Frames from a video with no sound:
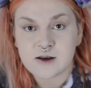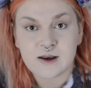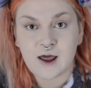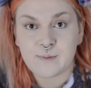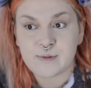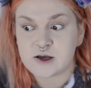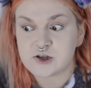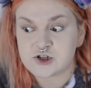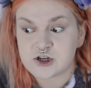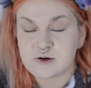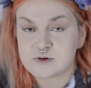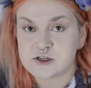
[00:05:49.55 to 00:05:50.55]
Nah
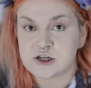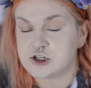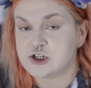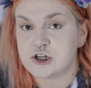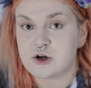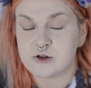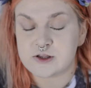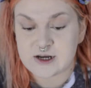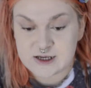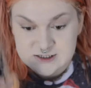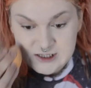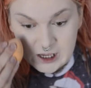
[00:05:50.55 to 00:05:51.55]
bitch, it was literally gone the
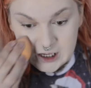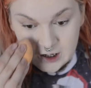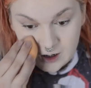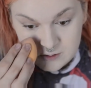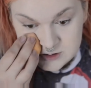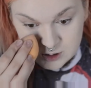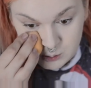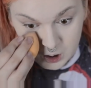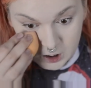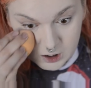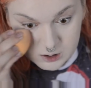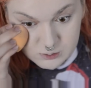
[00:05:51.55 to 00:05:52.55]
next day. I was at
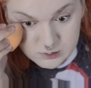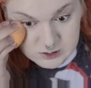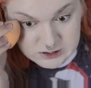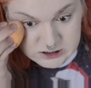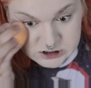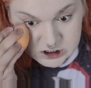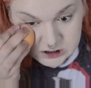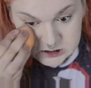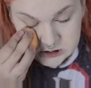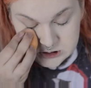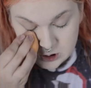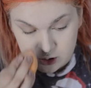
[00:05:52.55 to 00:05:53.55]
work when I checked
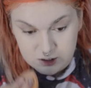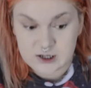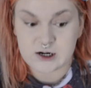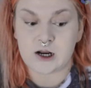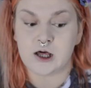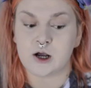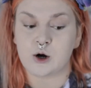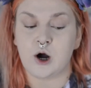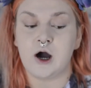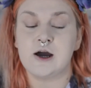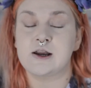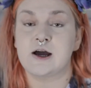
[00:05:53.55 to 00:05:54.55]
the stock and I like
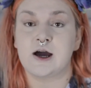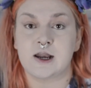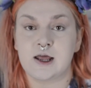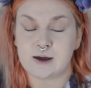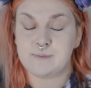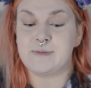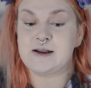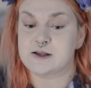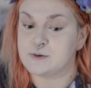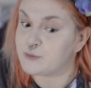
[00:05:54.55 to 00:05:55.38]
cried. I had like a mental